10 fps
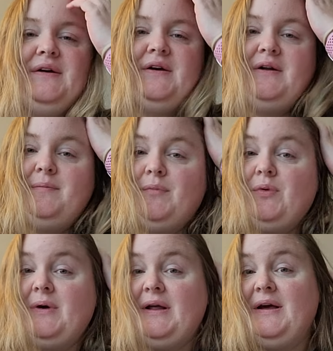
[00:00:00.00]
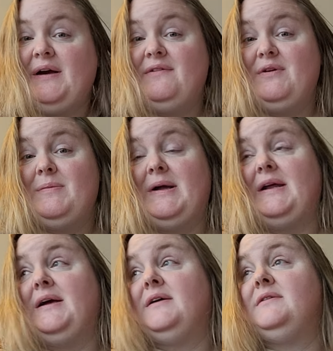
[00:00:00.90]
Good morning,
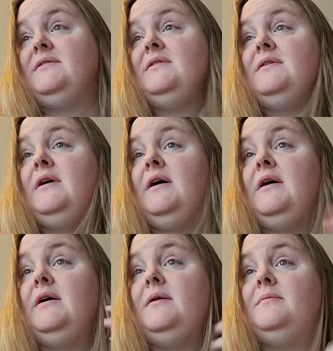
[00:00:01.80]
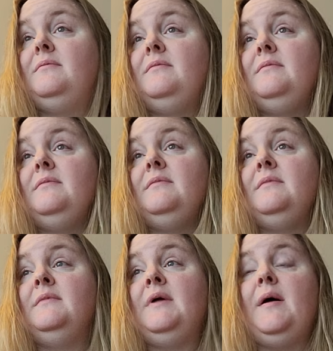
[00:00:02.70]
everybody. Um,
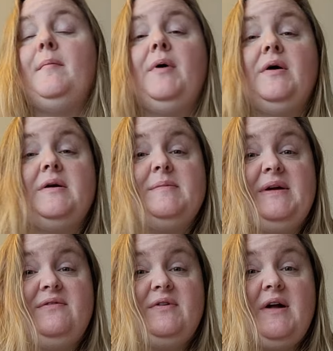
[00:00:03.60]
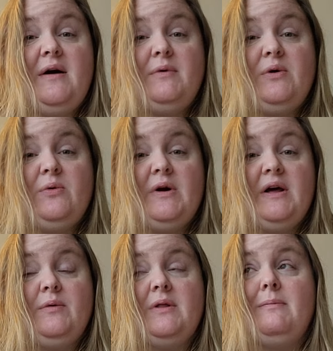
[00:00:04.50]
pardon me for not recording
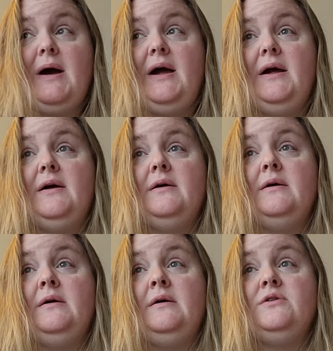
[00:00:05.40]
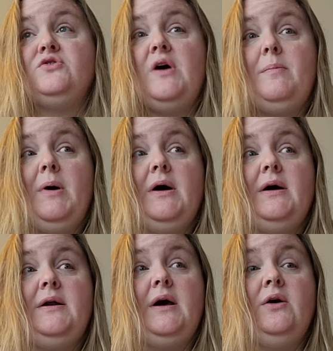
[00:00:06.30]
with my
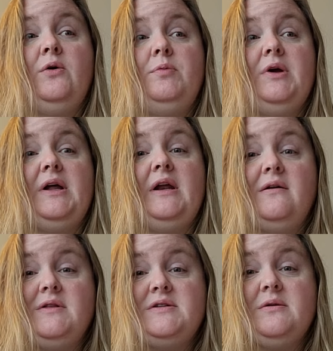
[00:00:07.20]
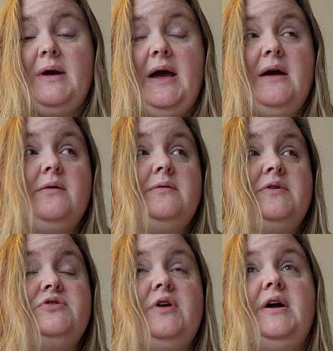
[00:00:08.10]
tripod. I hope you can hear this okay. I'm going
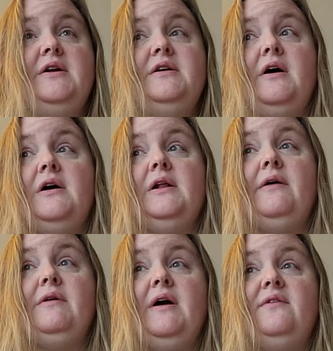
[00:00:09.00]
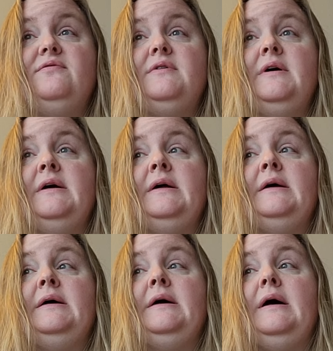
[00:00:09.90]
to try to talk loud enough.
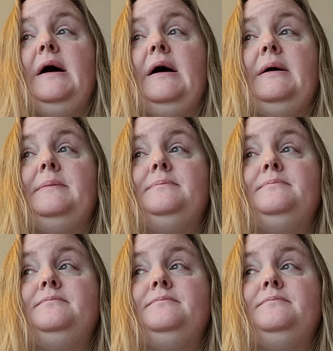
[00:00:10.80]
Um,